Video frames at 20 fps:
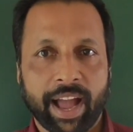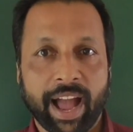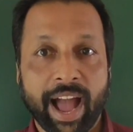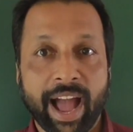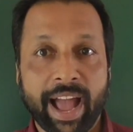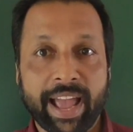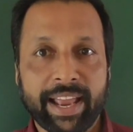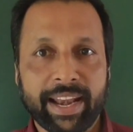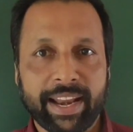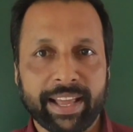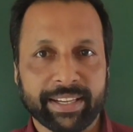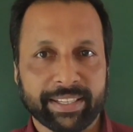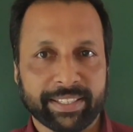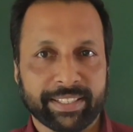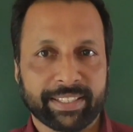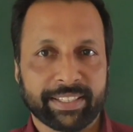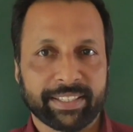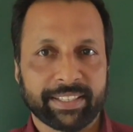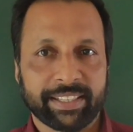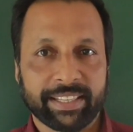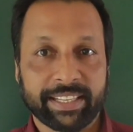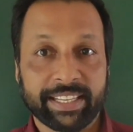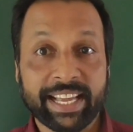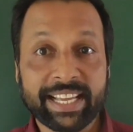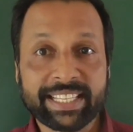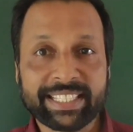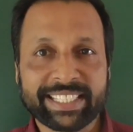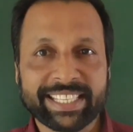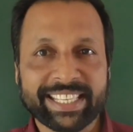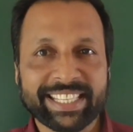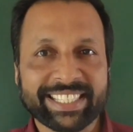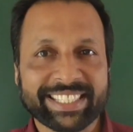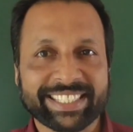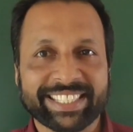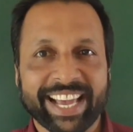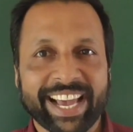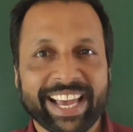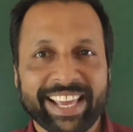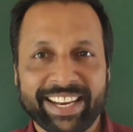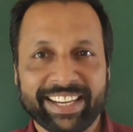Island. S is
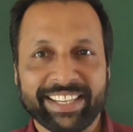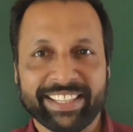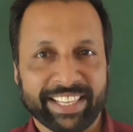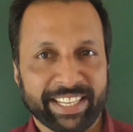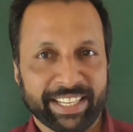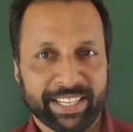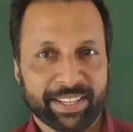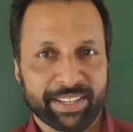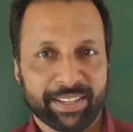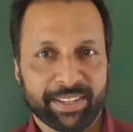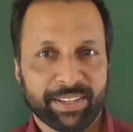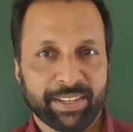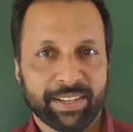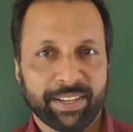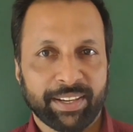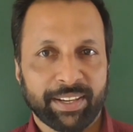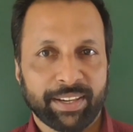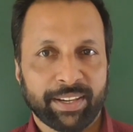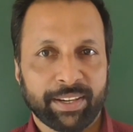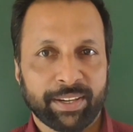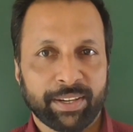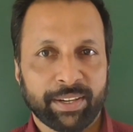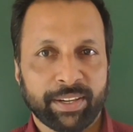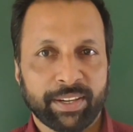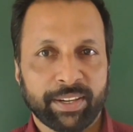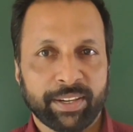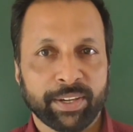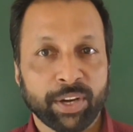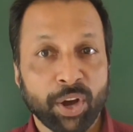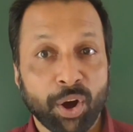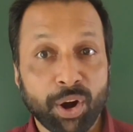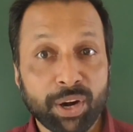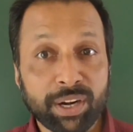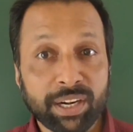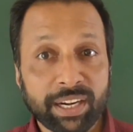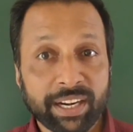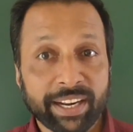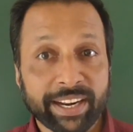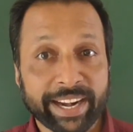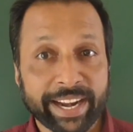silent there.
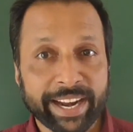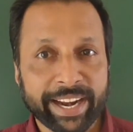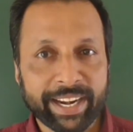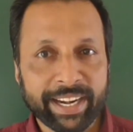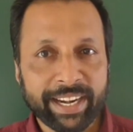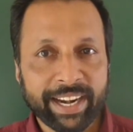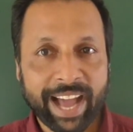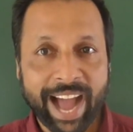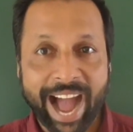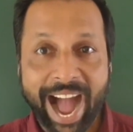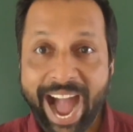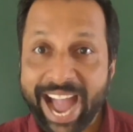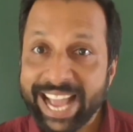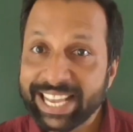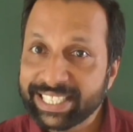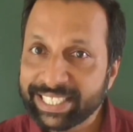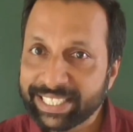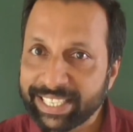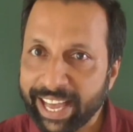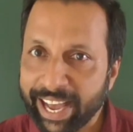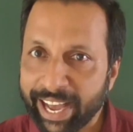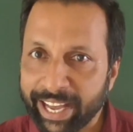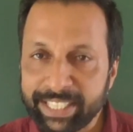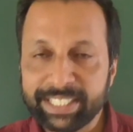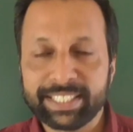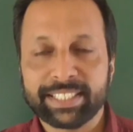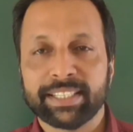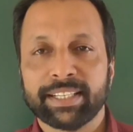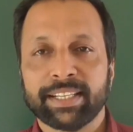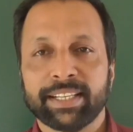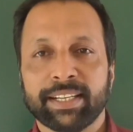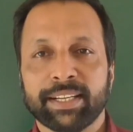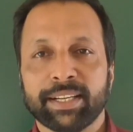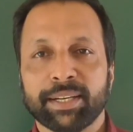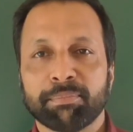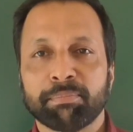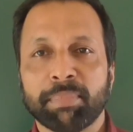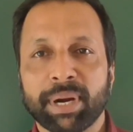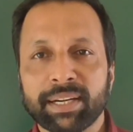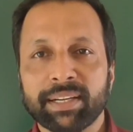Don't read Iceland,
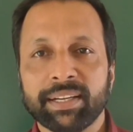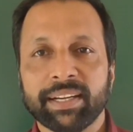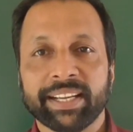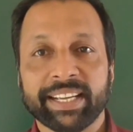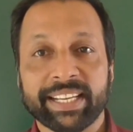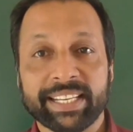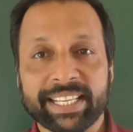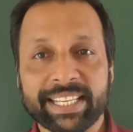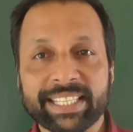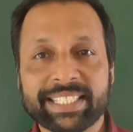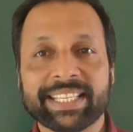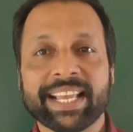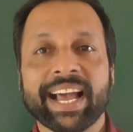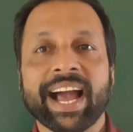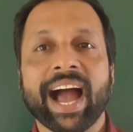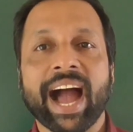but it is